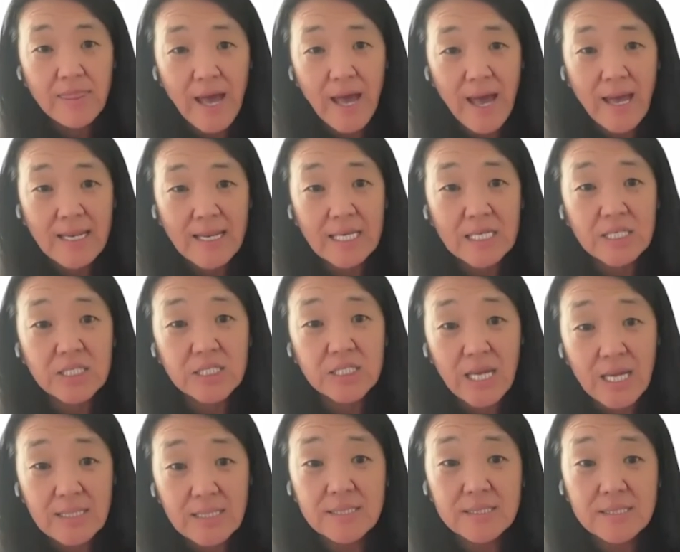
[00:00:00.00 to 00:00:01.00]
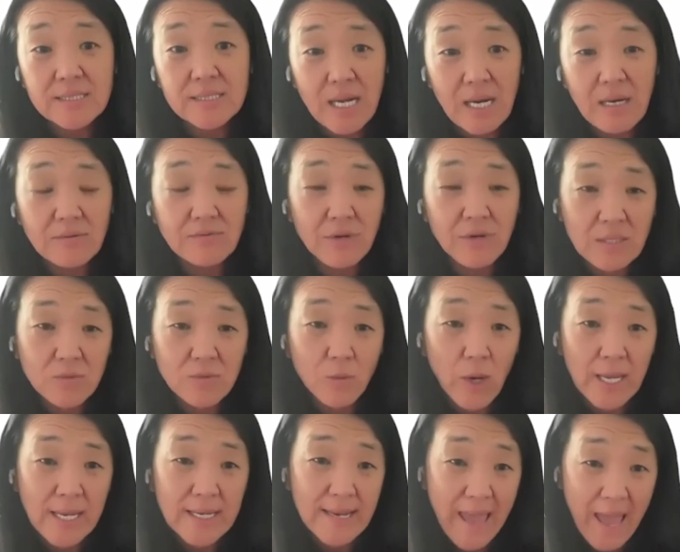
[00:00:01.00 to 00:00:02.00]
that extends our
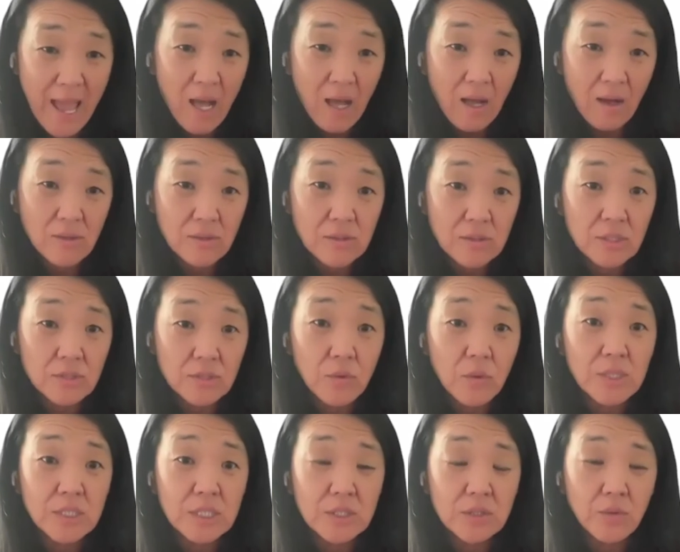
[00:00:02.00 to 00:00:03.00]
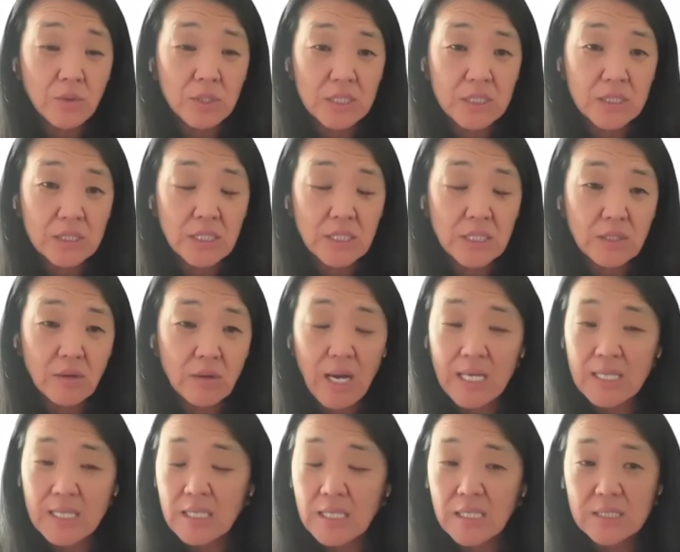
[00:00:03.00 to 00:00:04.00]
runway now to 2026. So
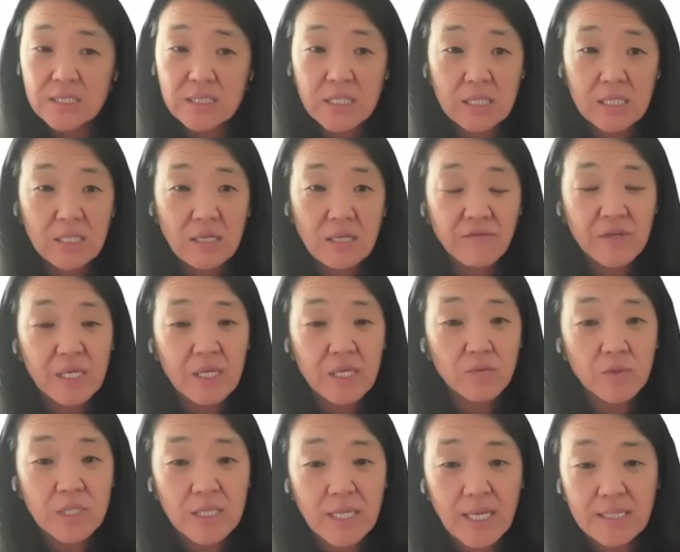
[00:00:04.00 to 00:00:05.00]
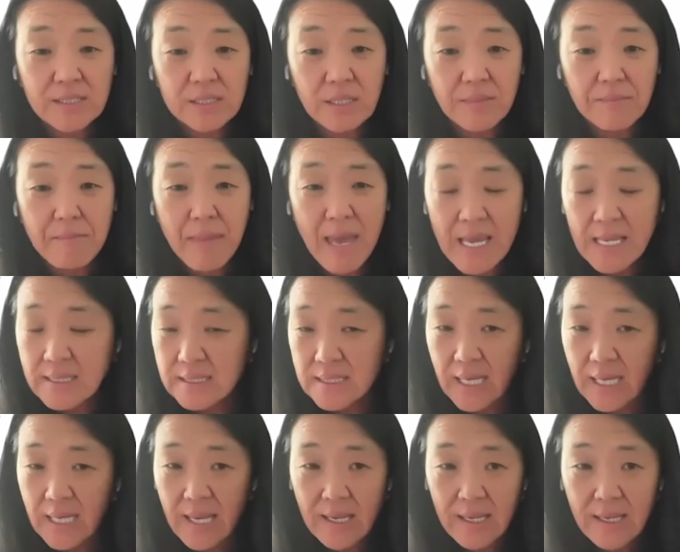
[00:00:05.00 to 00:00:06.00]
I think it's significant. We get to
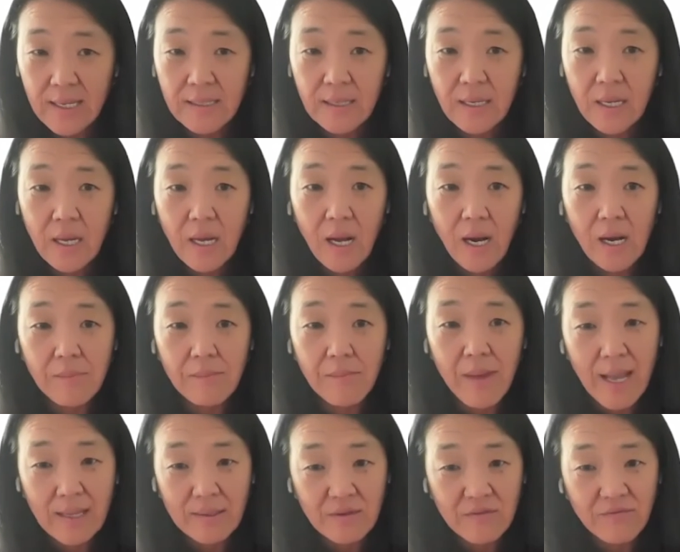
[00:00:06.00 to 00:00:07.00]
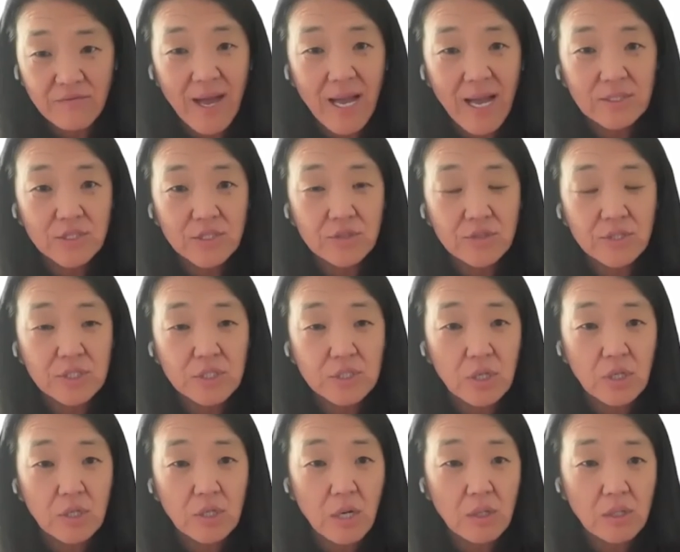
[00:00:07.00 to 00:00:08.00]
maintain our manufacturing
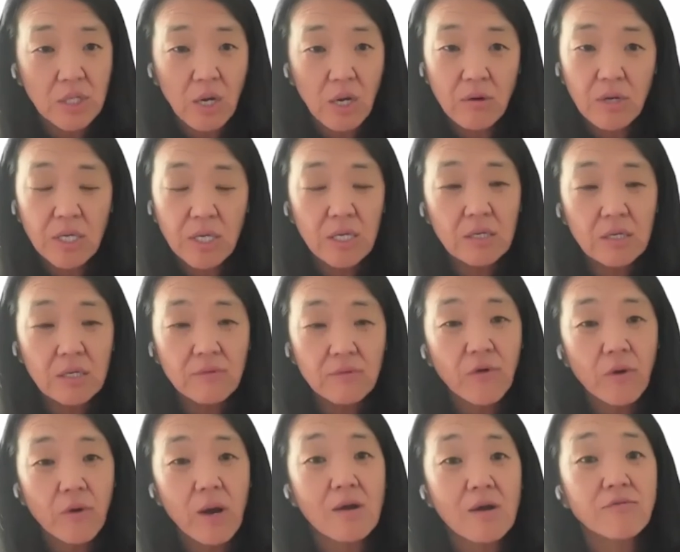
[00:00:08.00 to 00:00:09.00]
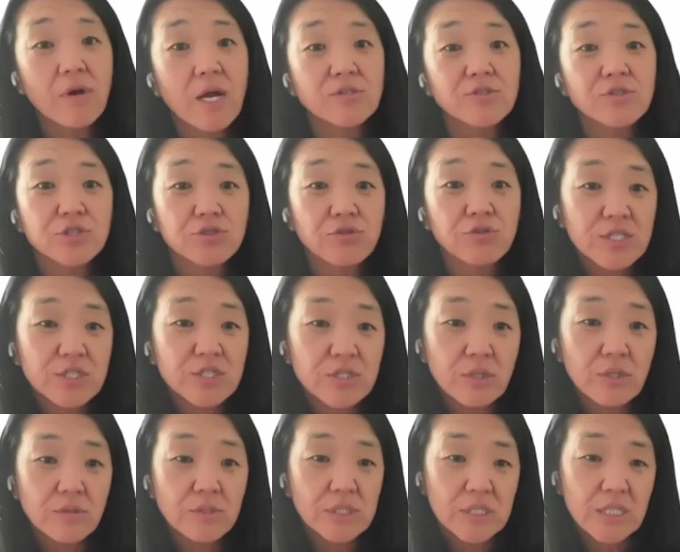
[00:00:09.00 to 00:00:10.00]
still ongoing for our
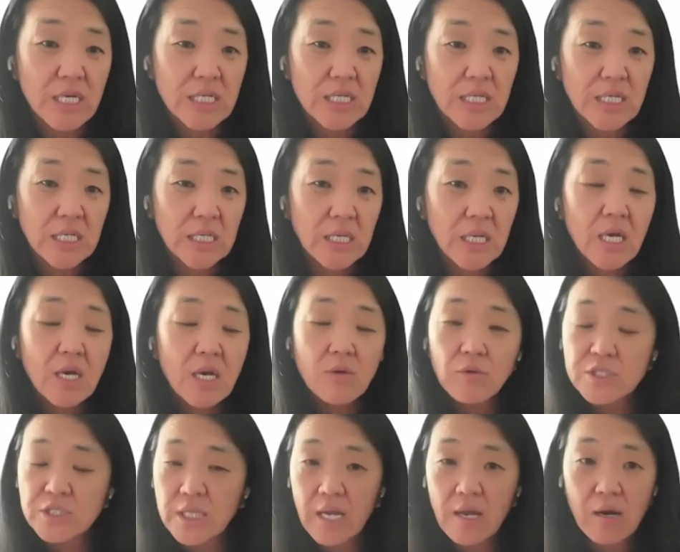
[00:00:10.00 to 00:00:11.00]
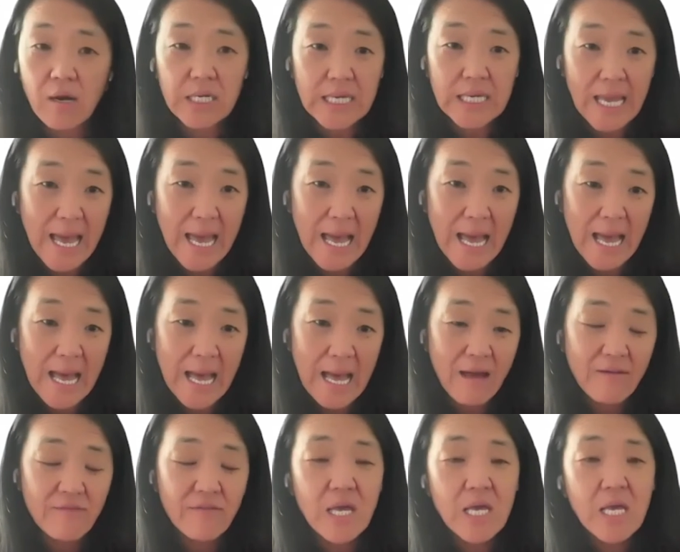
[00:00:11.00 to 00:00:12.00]
registrational study, which they already
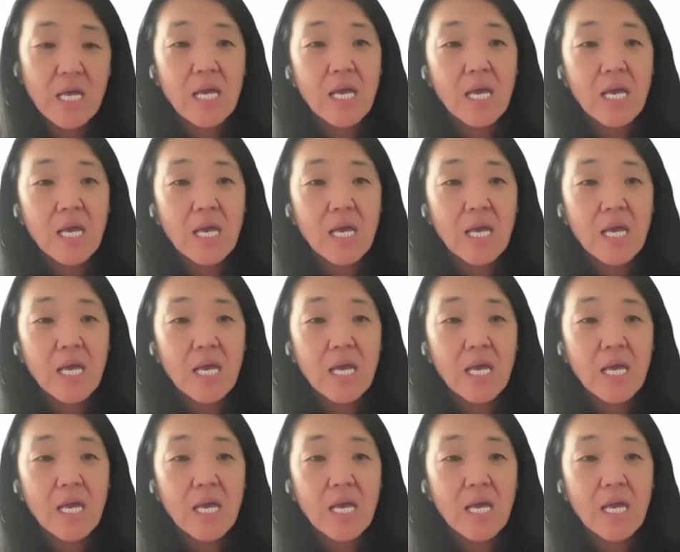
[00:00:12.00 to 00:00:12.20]
have.